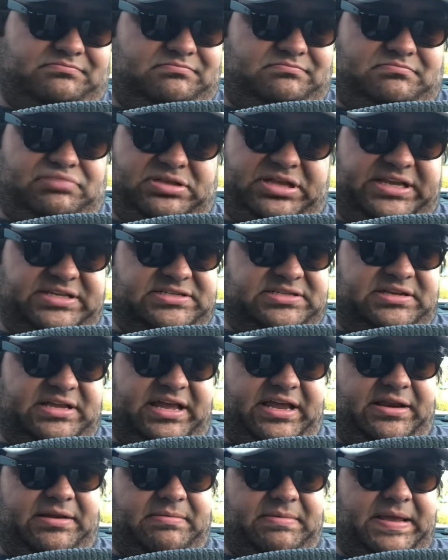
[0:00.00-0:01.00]
Please
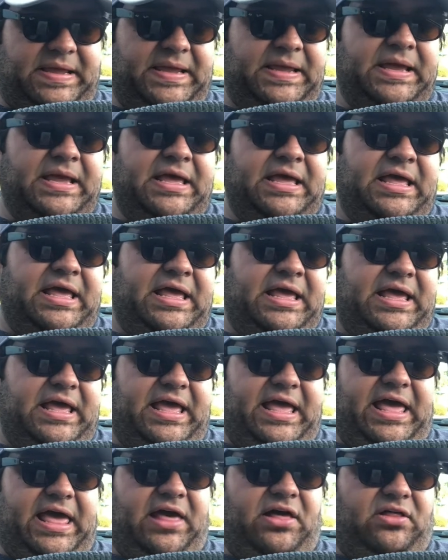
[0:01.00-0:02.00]
enlighten me.
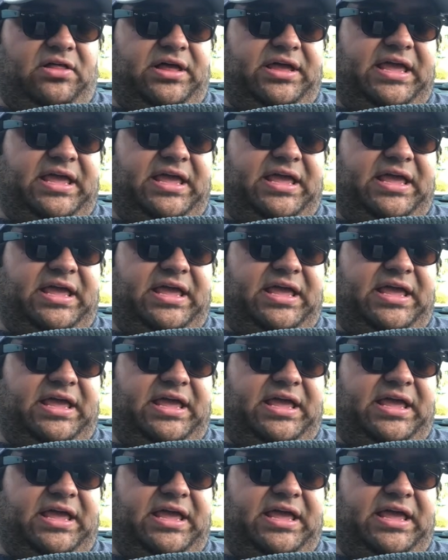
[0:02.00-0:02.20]
L